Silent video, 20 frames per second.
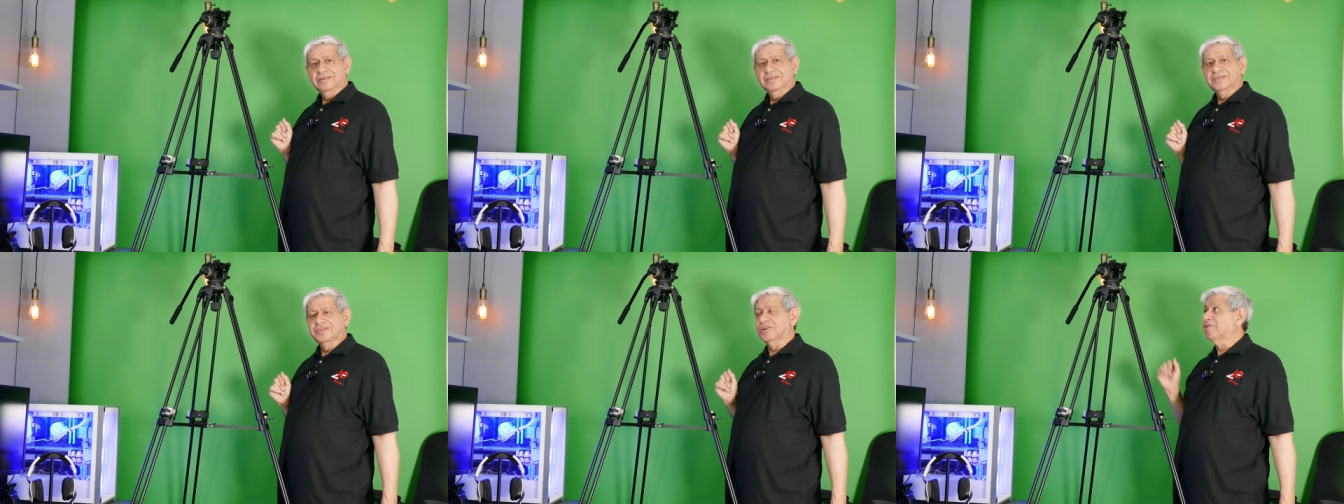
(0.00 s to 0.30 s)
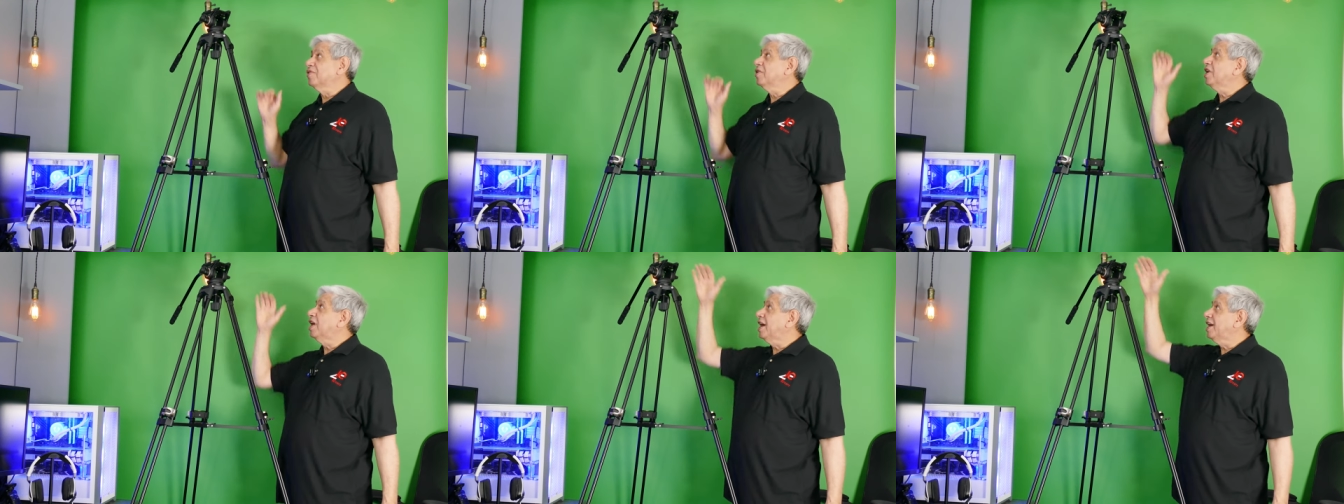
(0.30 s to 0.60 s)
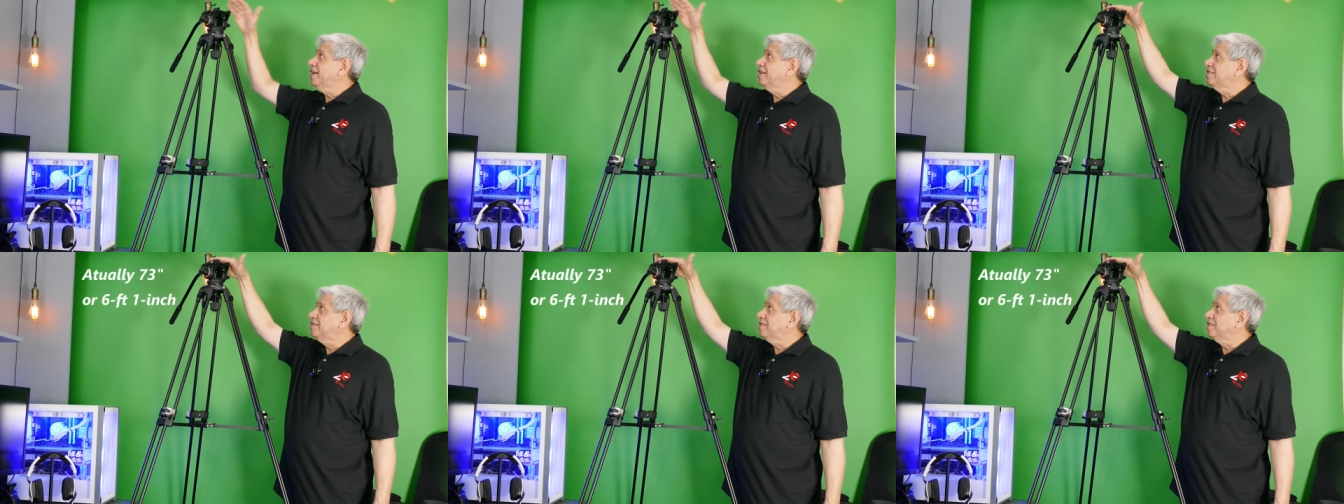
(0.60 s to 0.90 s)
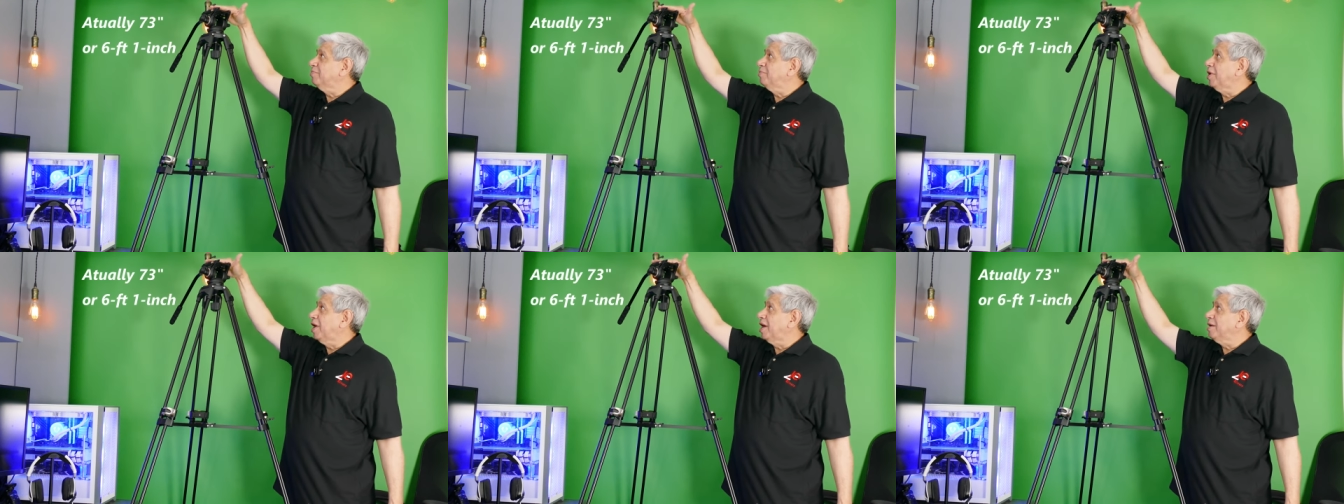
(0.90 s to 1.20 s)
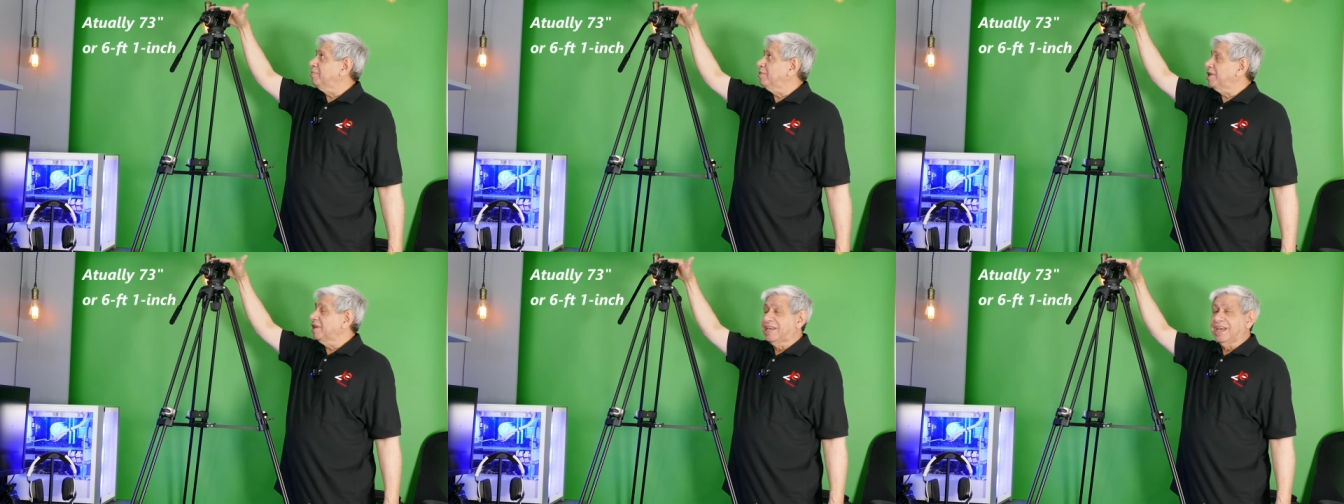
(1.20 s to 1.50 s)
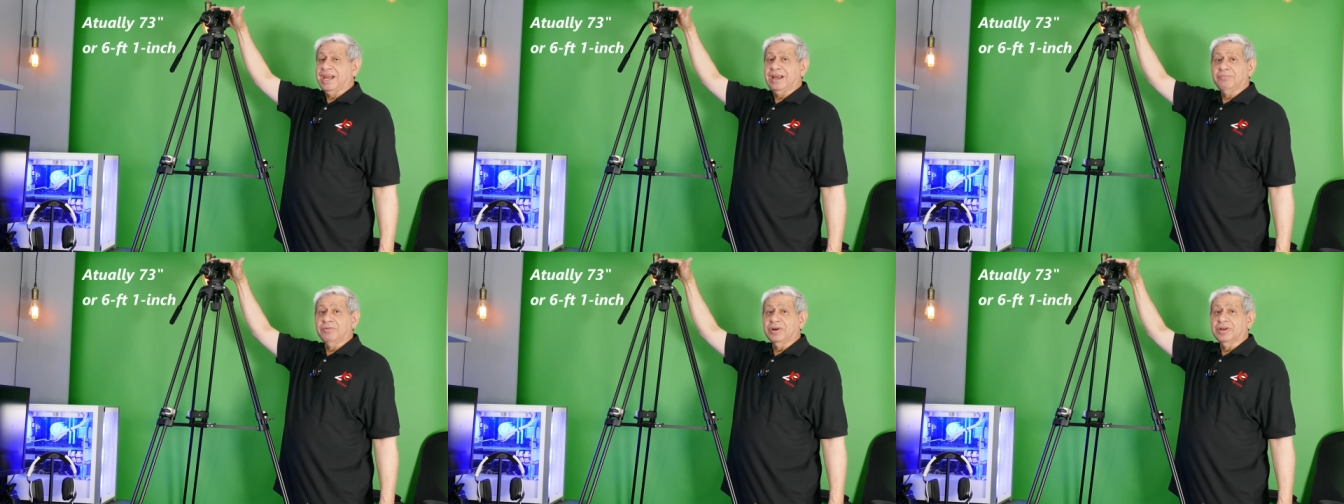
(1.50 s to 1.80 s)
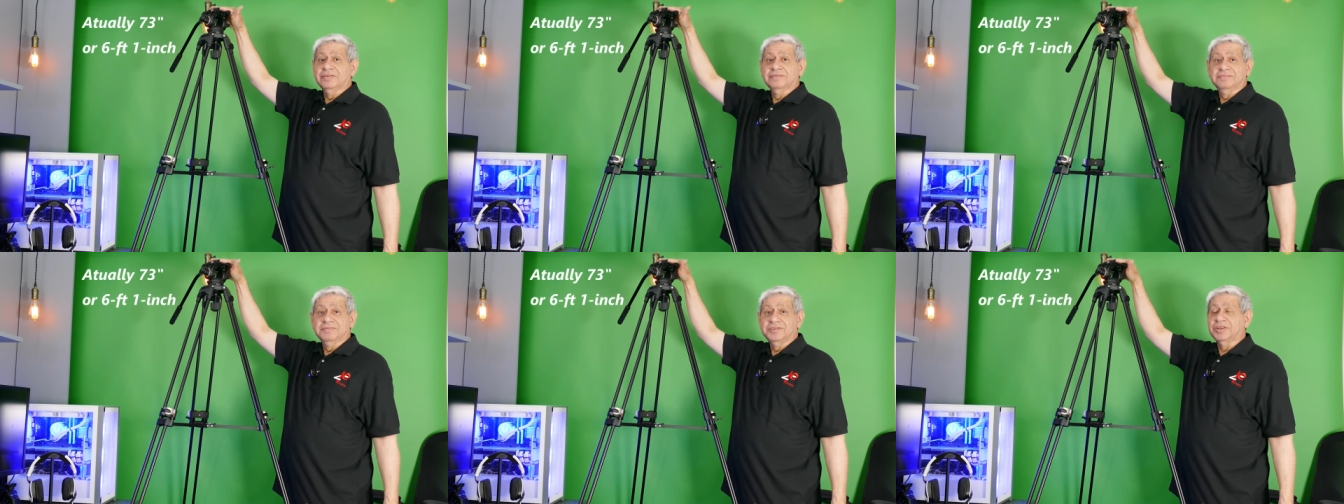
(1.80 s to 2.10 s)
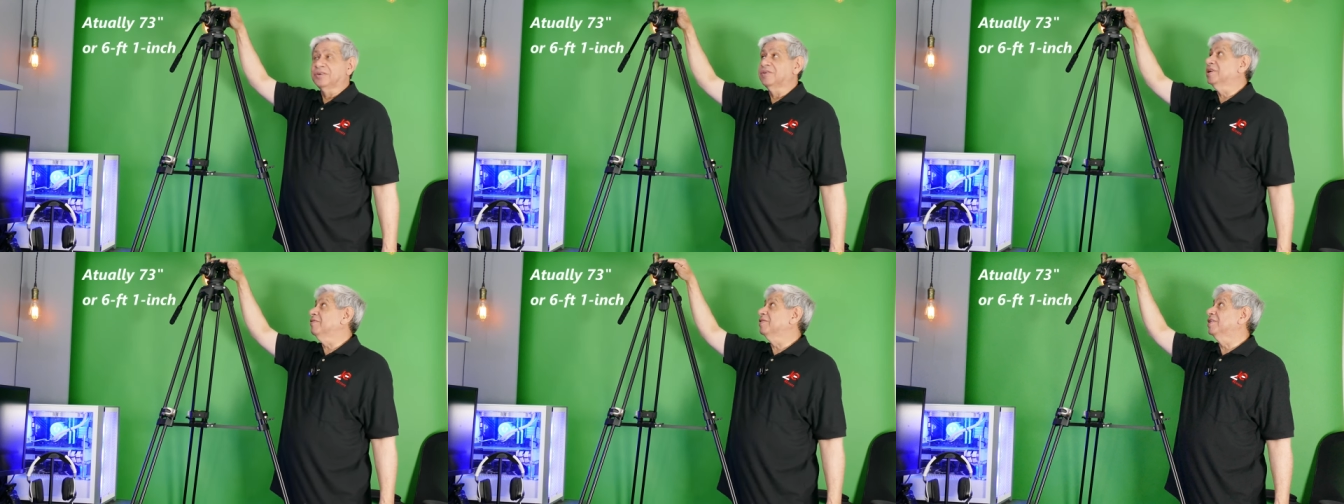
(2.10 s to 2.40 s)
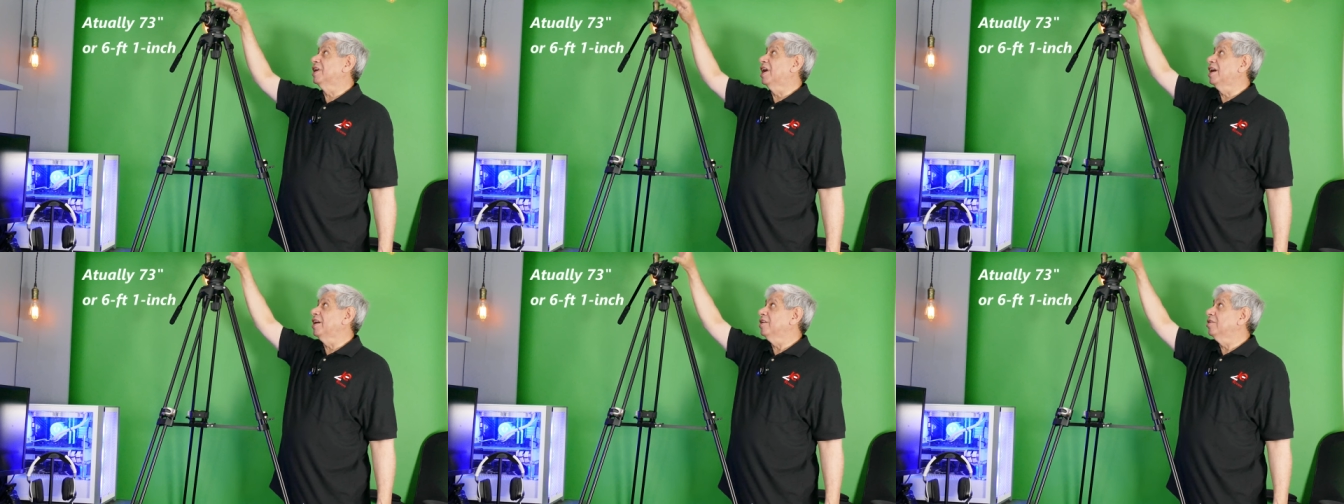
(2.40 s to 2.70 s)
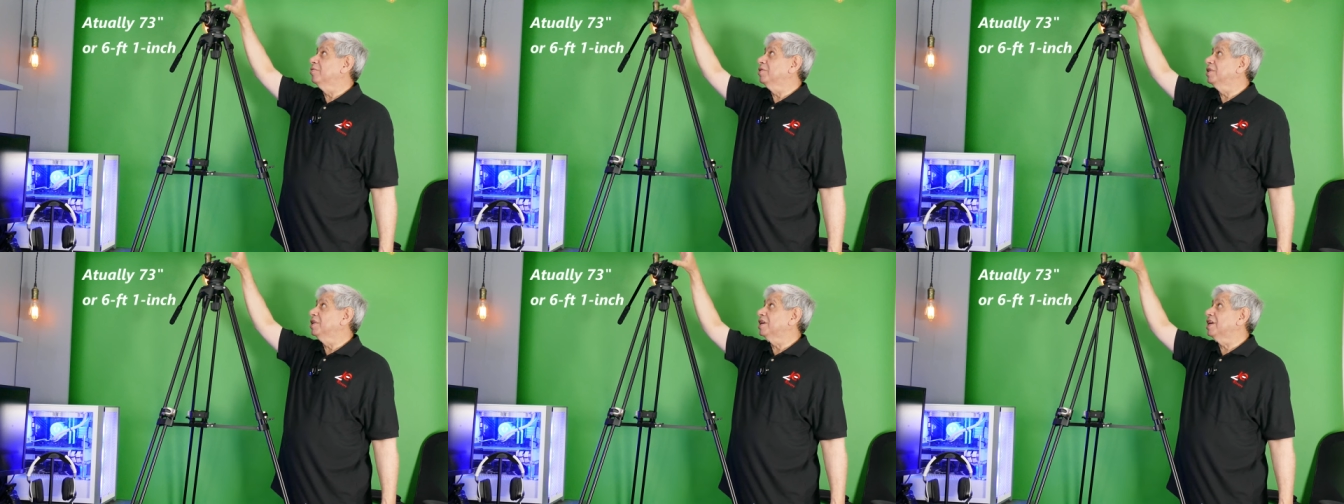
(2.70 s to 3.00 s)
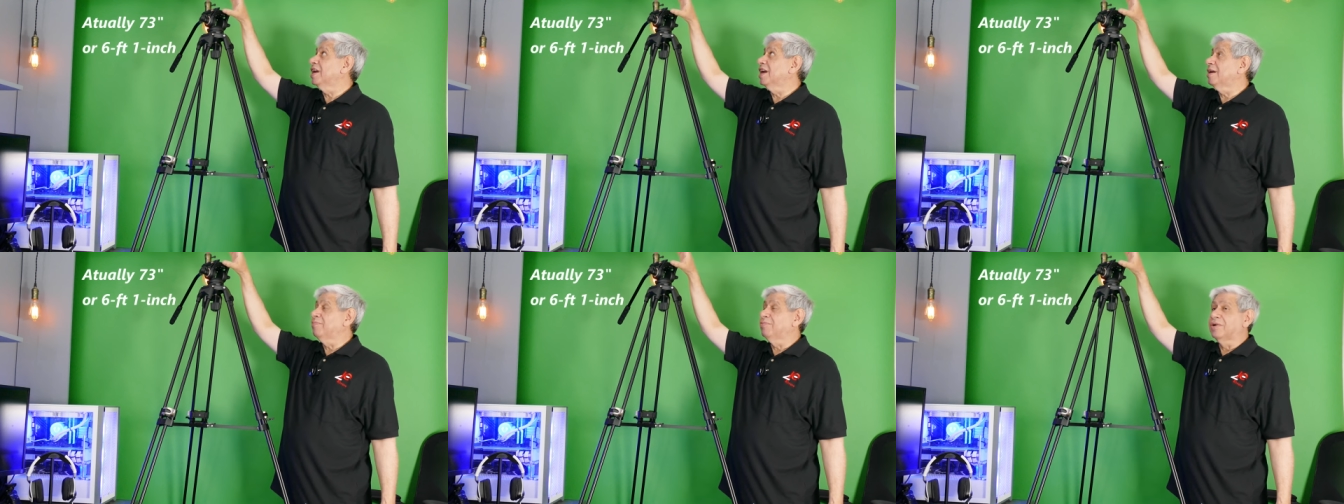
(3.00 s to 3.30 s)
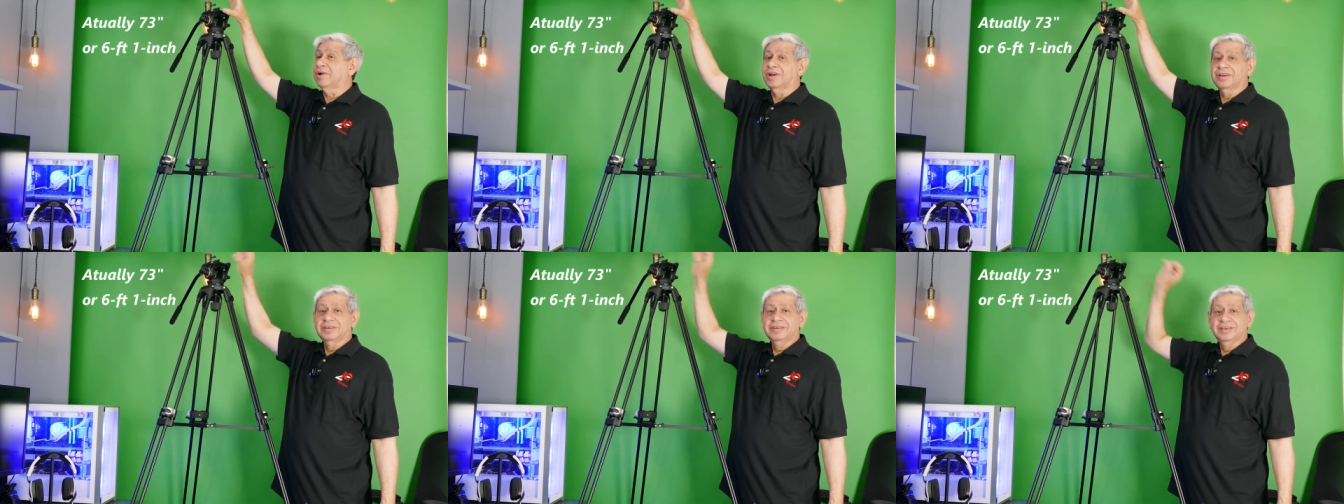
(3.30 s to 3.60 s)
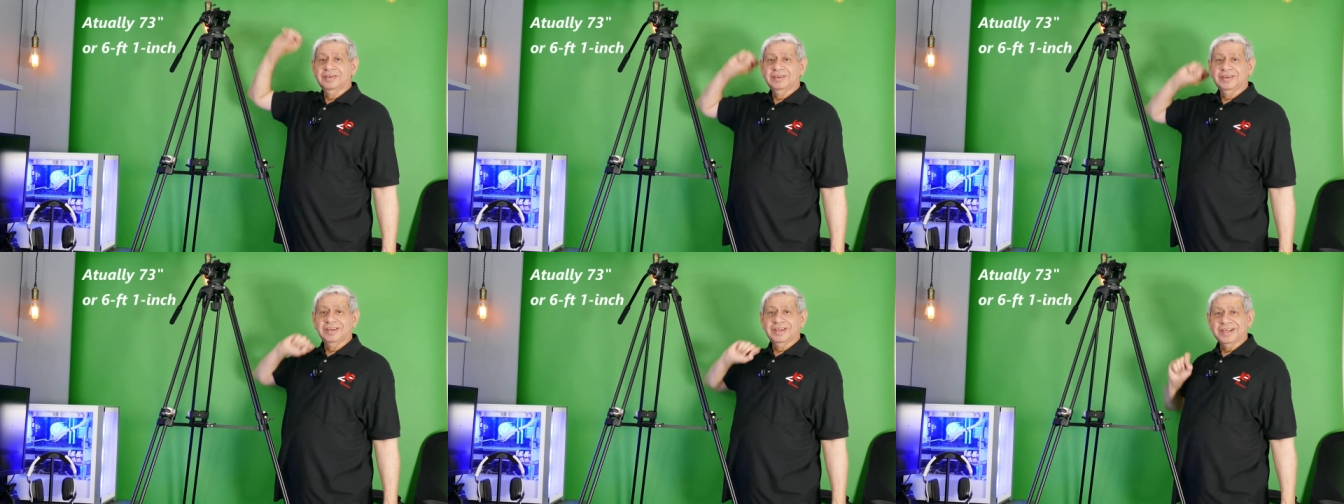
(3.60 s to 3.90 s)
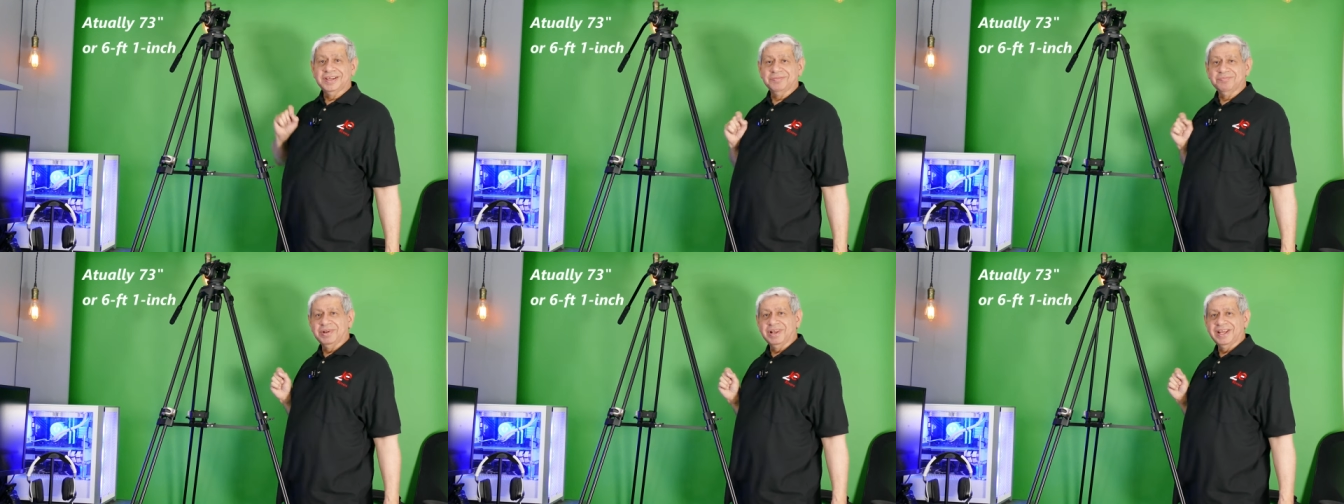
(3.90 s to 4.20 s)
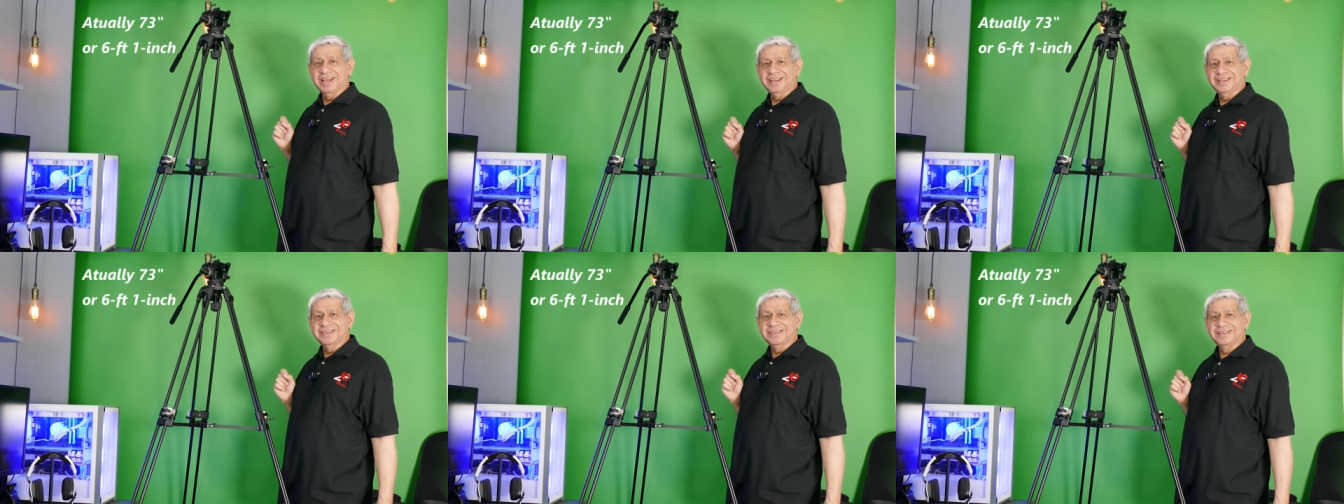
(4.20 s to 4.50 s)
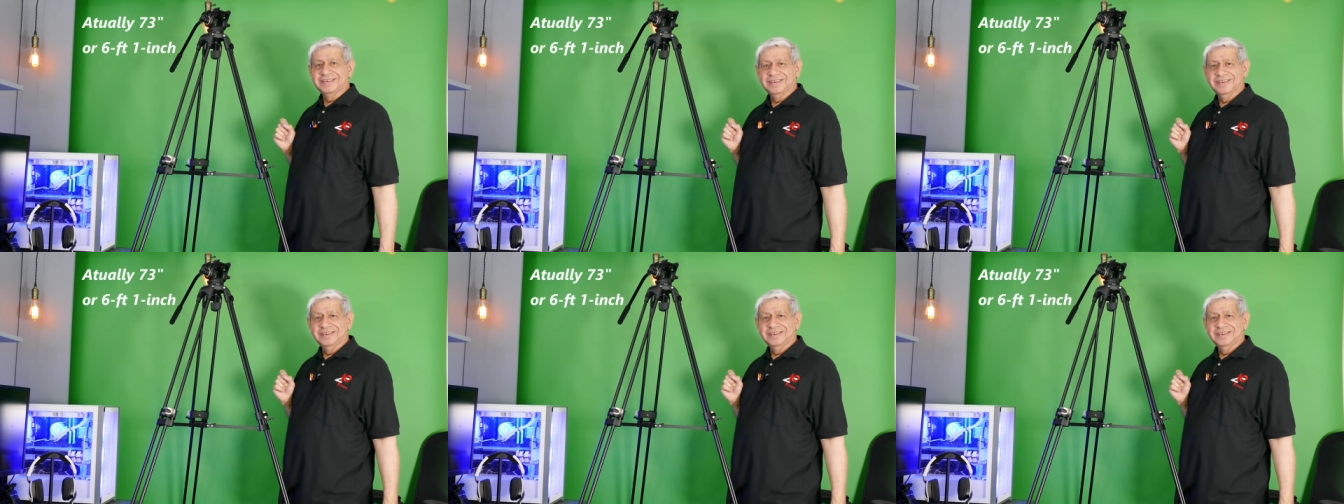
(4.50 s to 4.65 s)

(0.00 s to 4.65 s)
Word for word: Total height to the bottom of the camera. So even higher with the camera in place.